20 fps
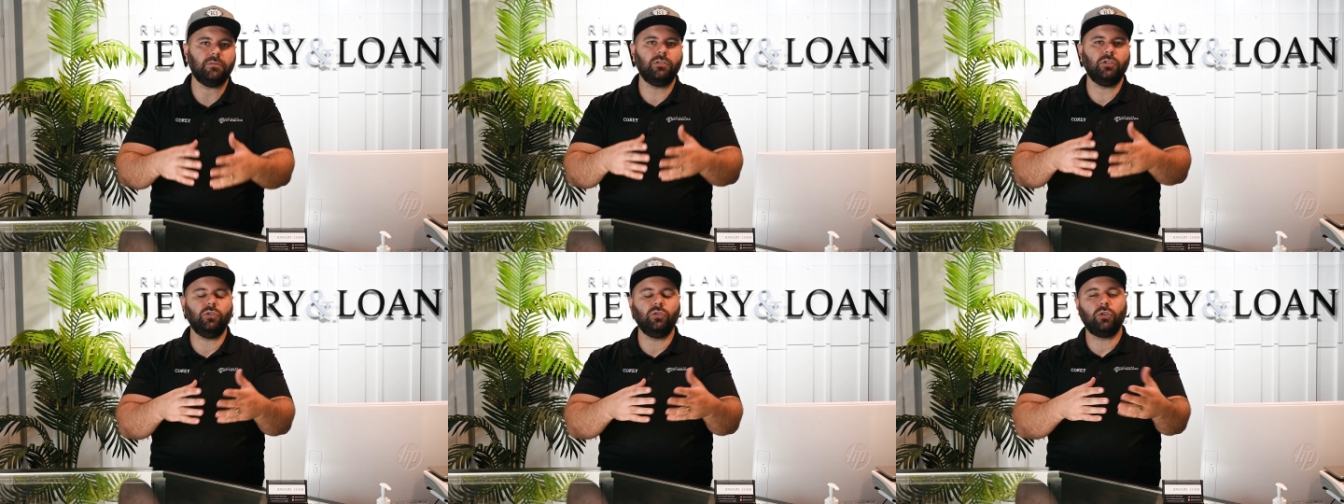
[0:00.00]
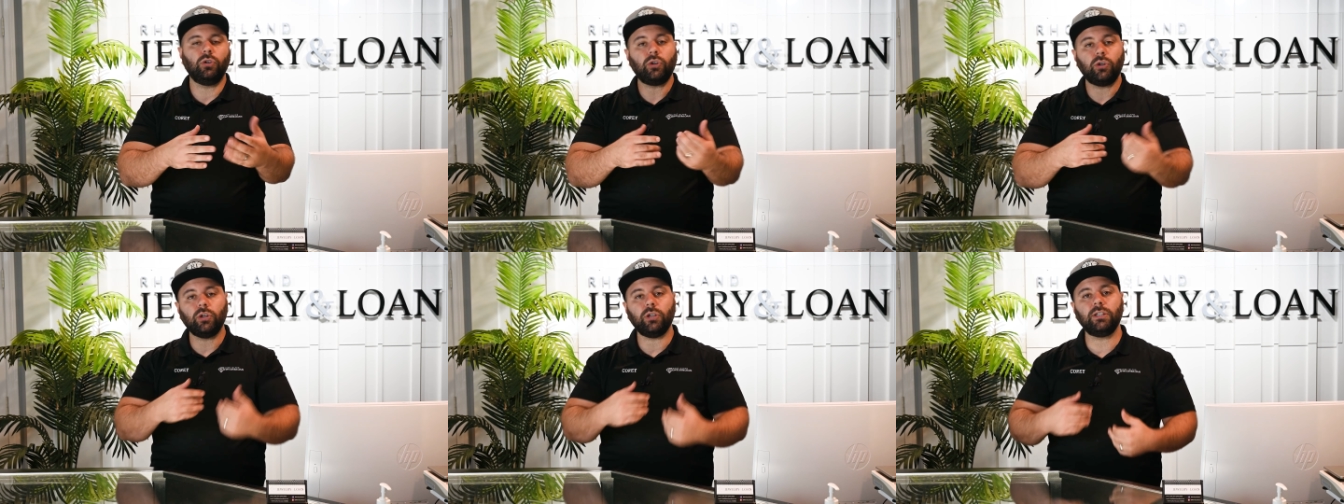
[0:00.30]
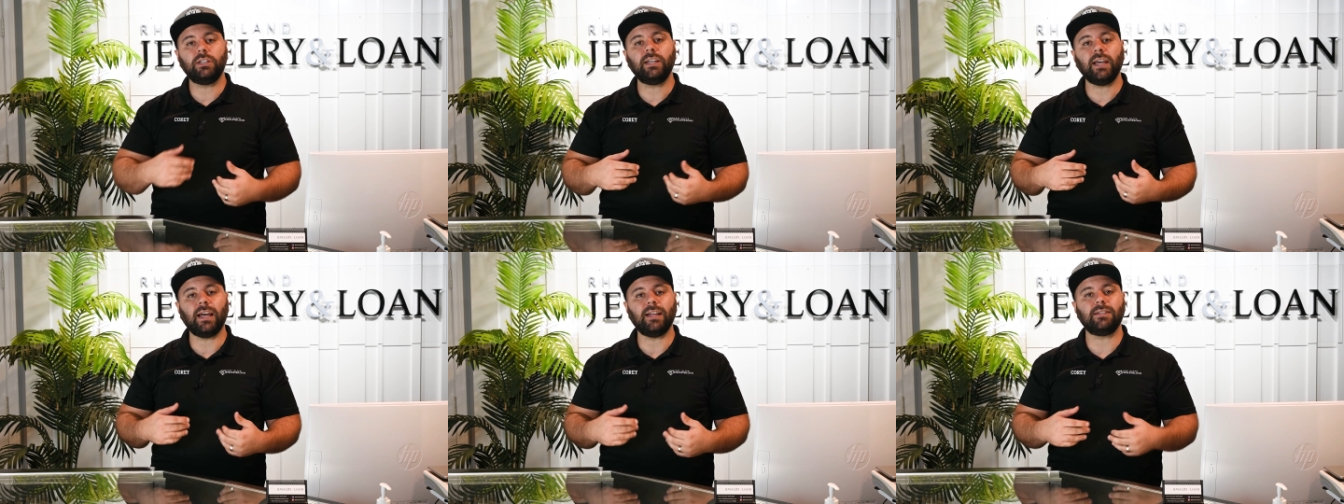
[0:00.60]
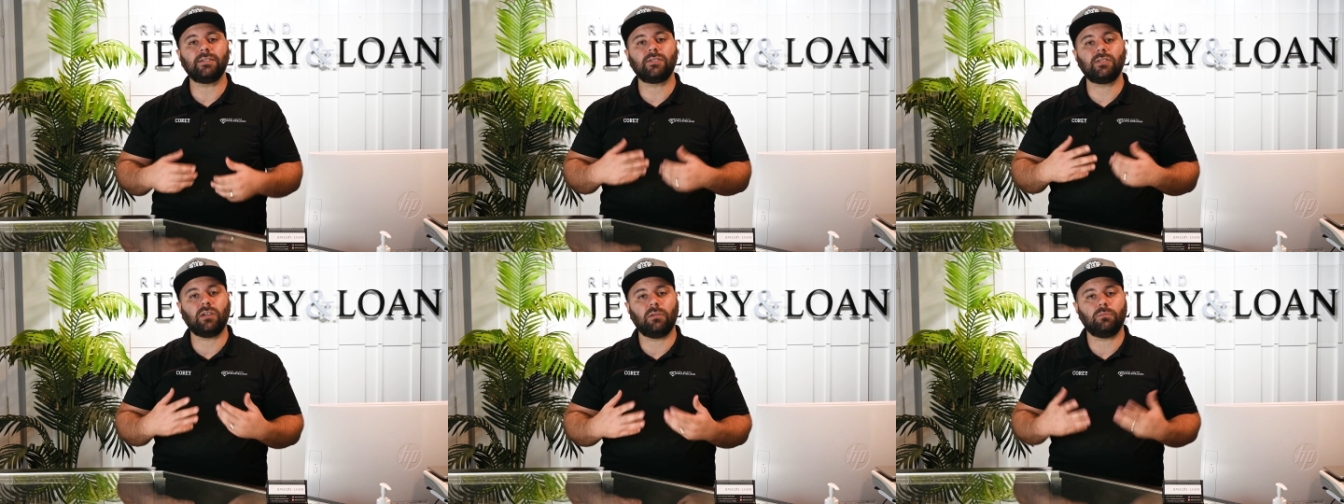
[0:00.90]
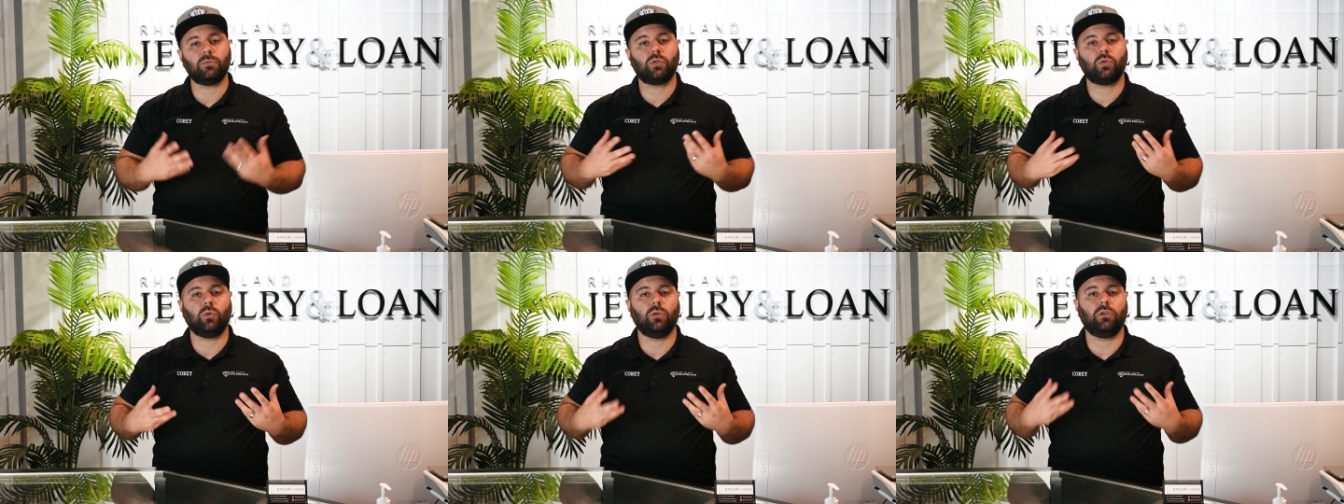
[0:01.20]
you could get
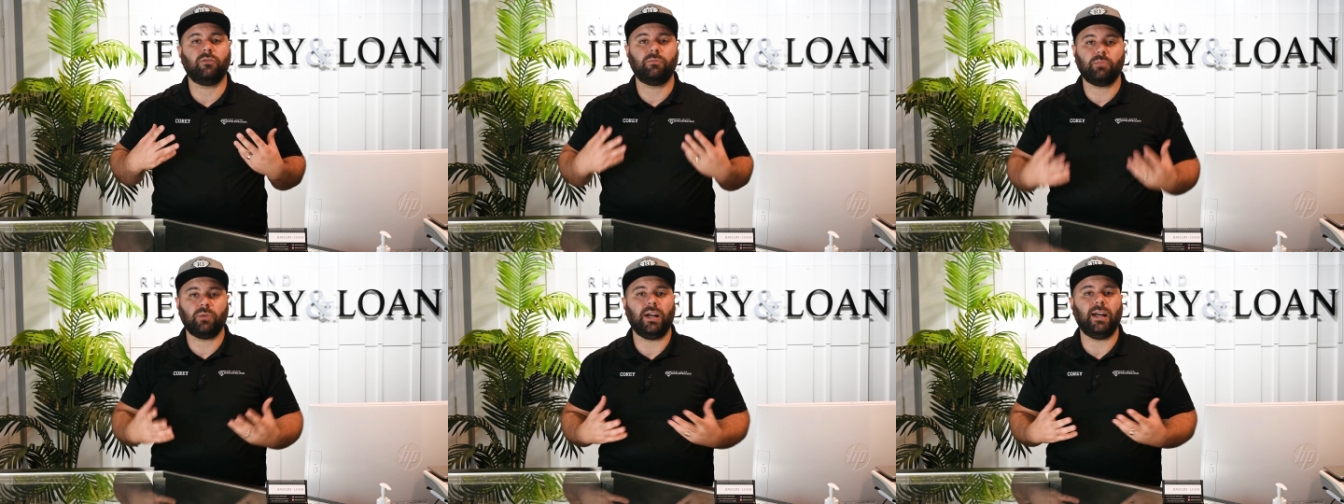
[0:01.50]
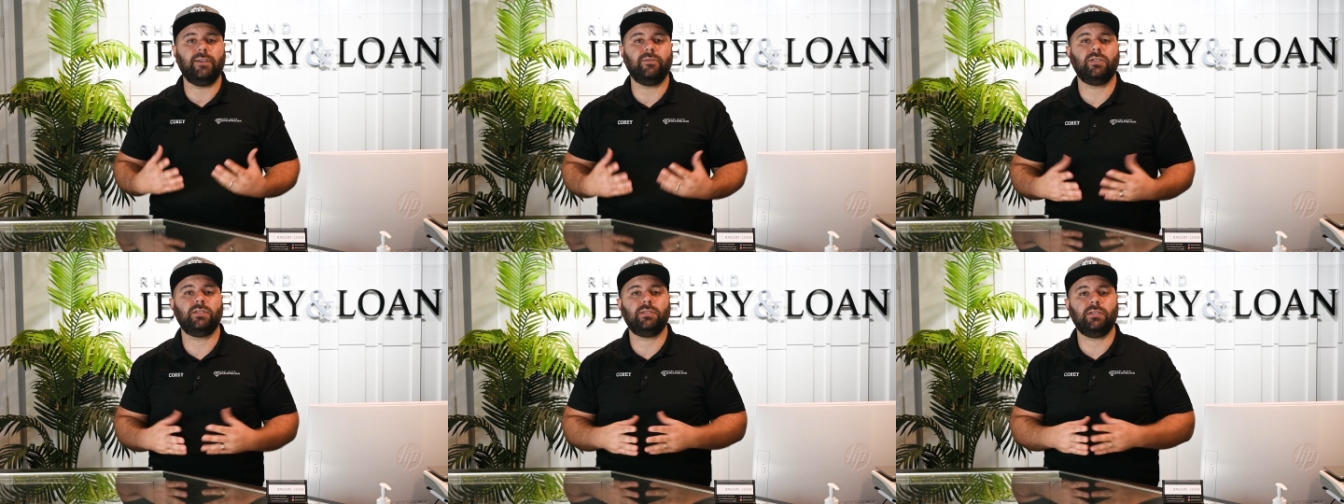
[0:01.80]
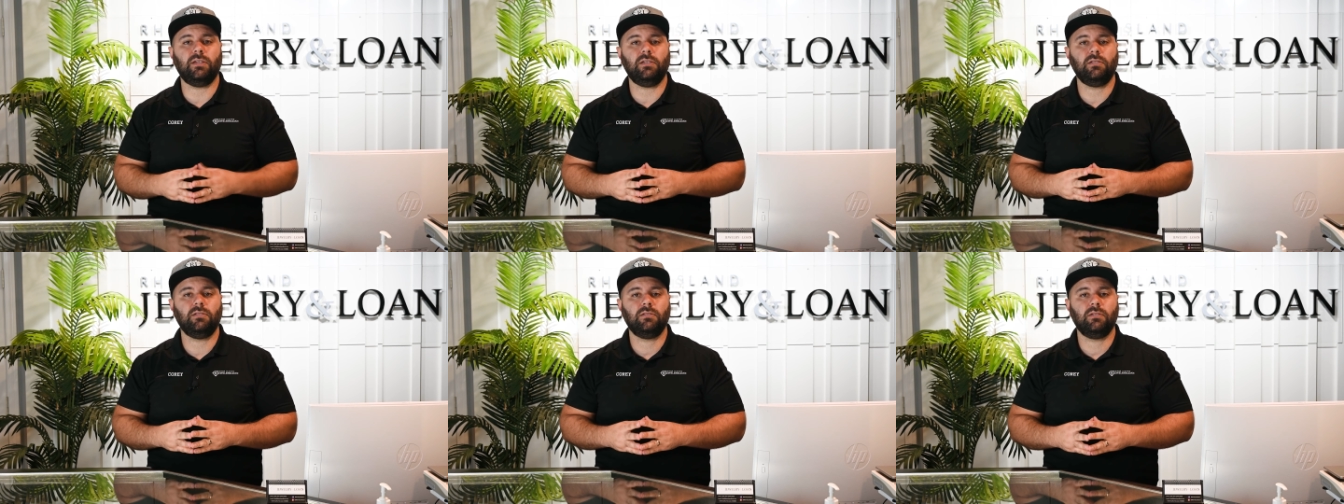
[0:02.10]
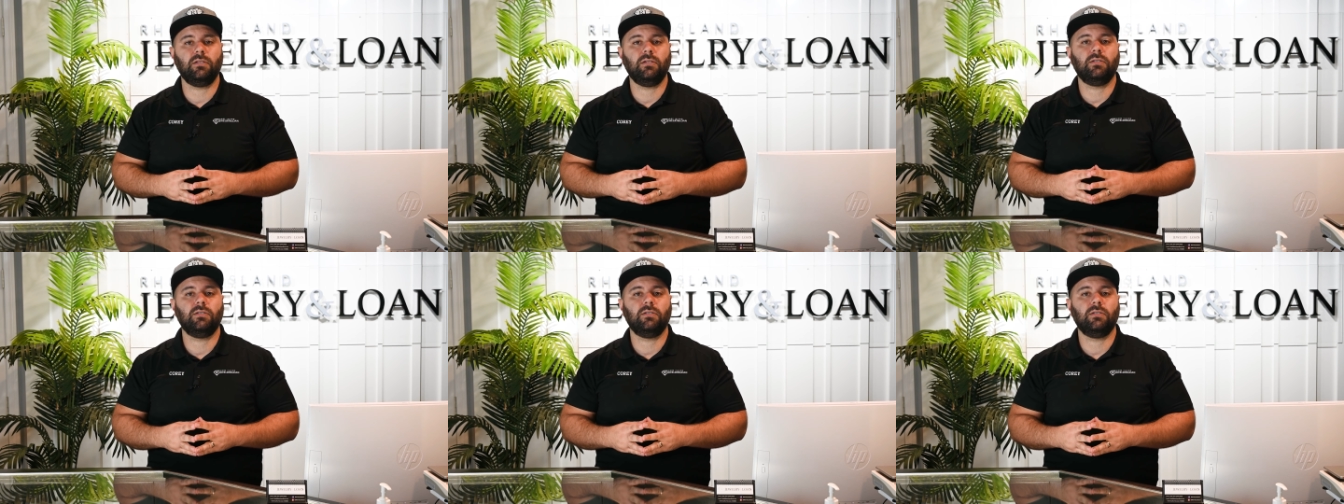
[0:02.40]
some sort of privacy.